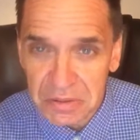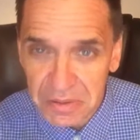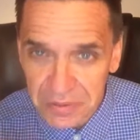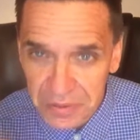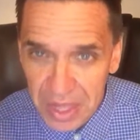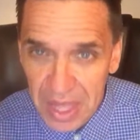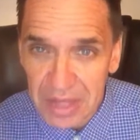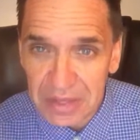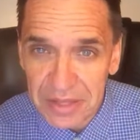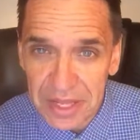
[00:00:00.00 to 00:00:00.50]

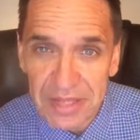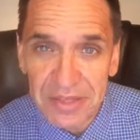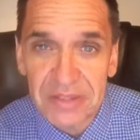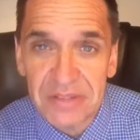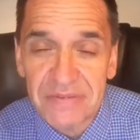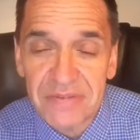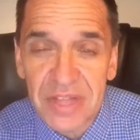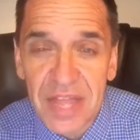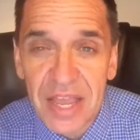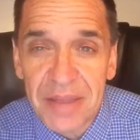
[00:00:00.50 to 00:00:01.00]
That length
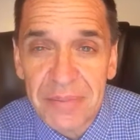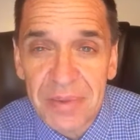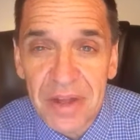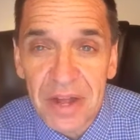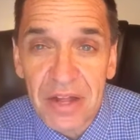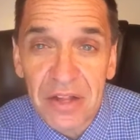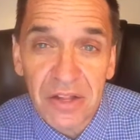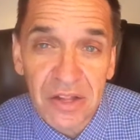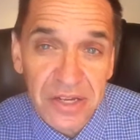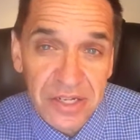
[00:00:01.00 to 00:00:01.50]
of time and
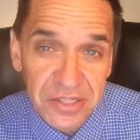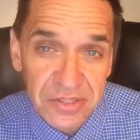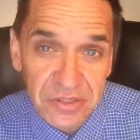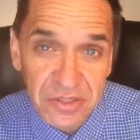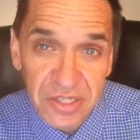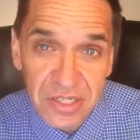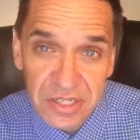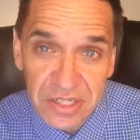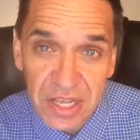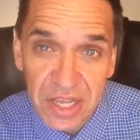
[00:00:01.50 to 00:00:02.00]
how long it's
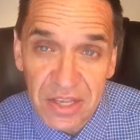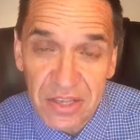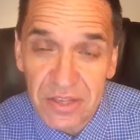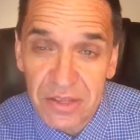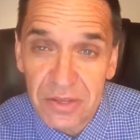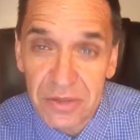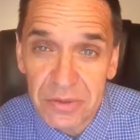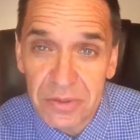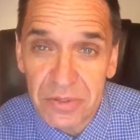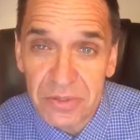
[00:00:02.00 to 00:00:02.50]
going to take
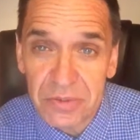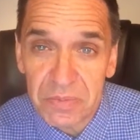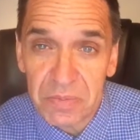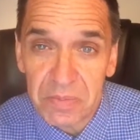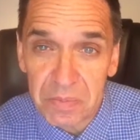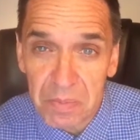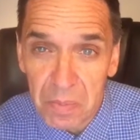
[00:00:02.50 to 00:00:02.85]
you is